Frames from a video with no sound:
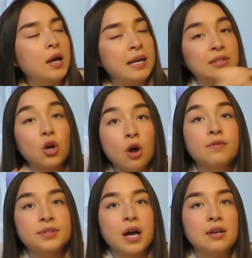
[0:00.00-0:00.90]
it's
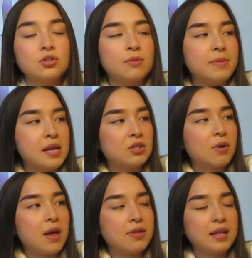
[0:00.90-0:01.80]
oversized on me. So
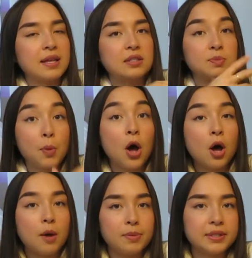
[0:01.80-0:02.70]
I think this
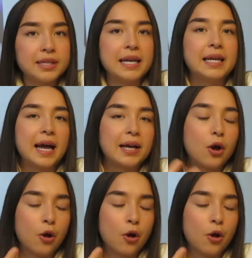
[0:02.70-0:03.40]
purposely like